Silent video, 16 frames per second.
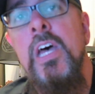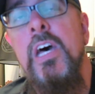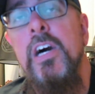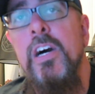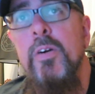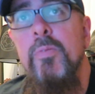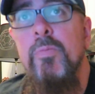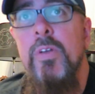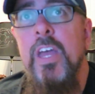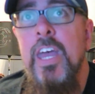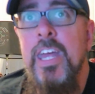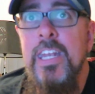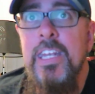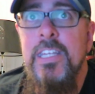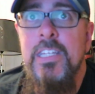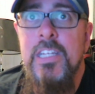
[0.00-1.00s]

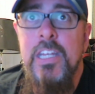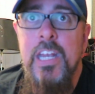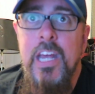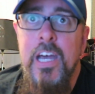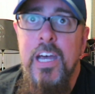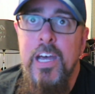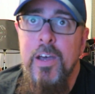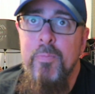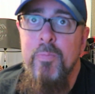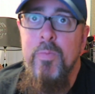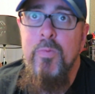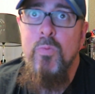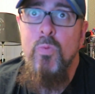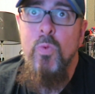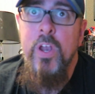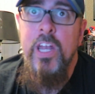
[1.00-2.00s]

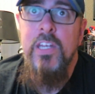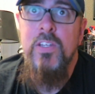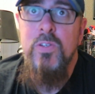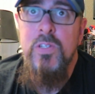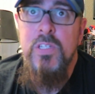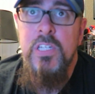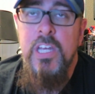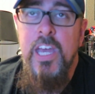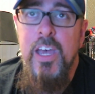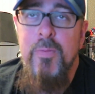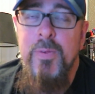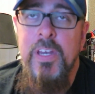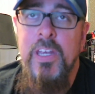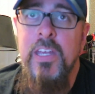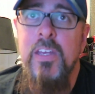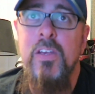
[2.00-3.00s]
What I do see
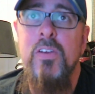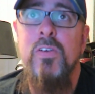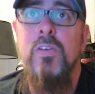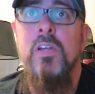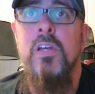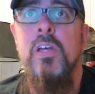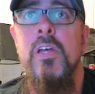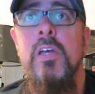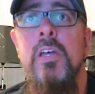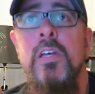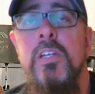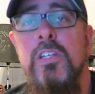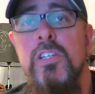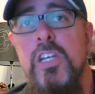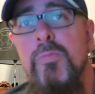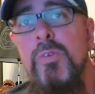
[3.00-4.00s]
happening here,
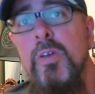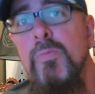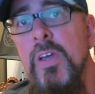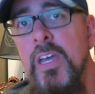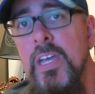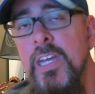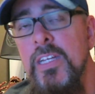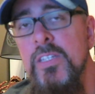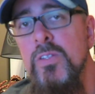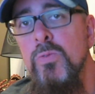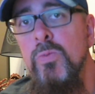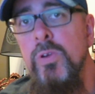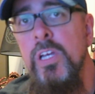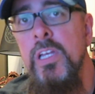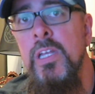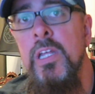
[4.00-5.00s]
Shane McMahon gets the
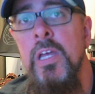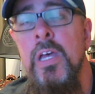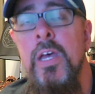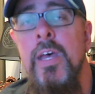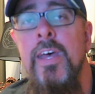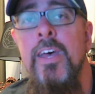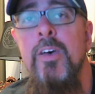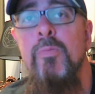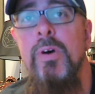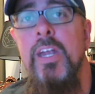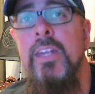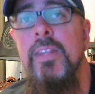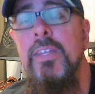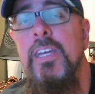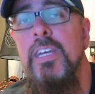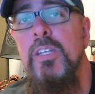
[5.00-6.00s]
win, but I
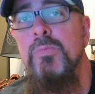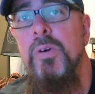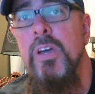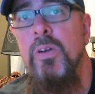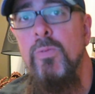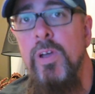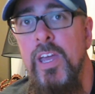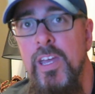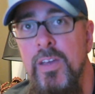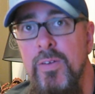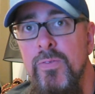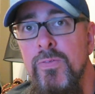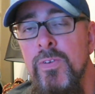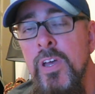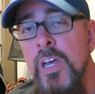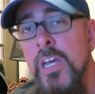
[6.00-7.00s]
think it's by way
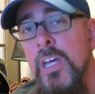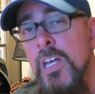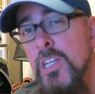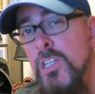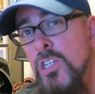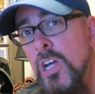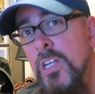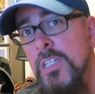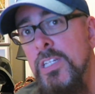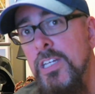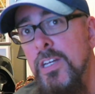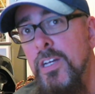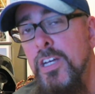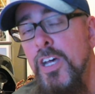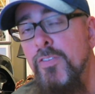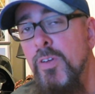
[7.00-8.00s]
of John
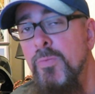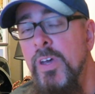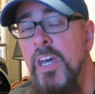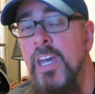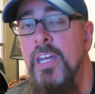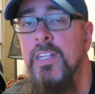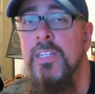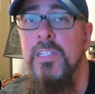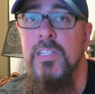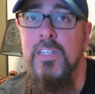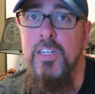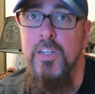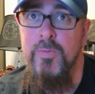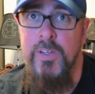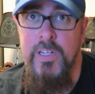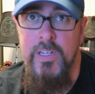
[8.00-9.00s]
Cena coming back. This is
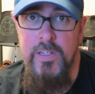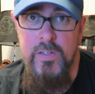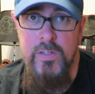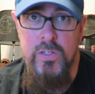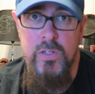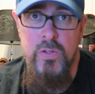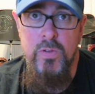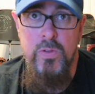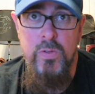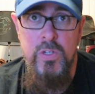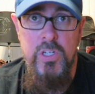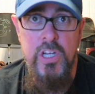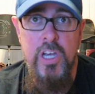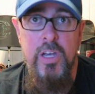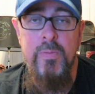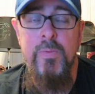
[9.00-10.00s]
going to be another screw
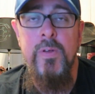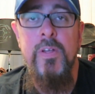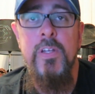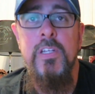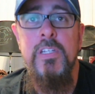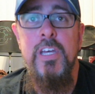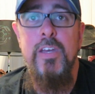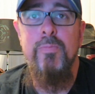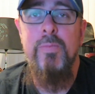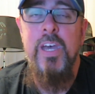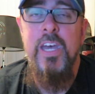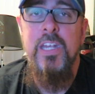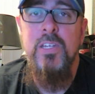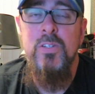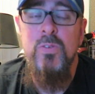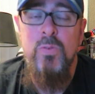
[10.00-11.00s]
job type
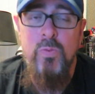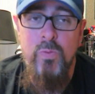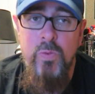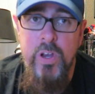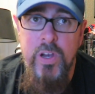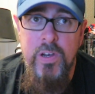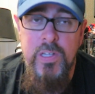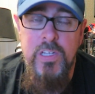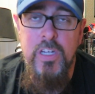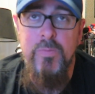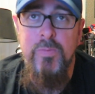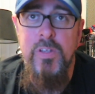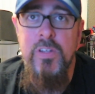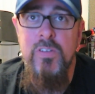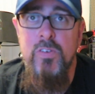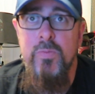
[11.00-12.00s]
match where it's going to
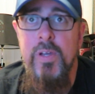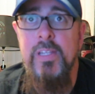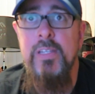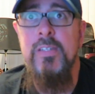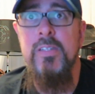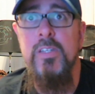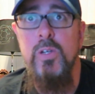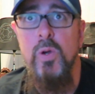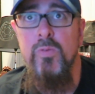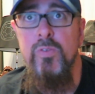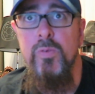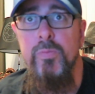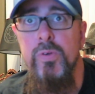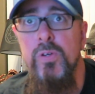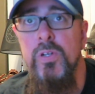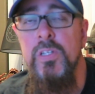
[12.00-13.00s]
be tremendously
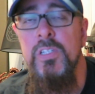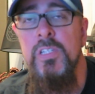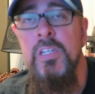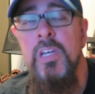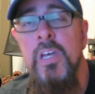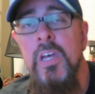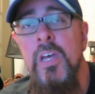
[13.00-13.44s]
overbooked,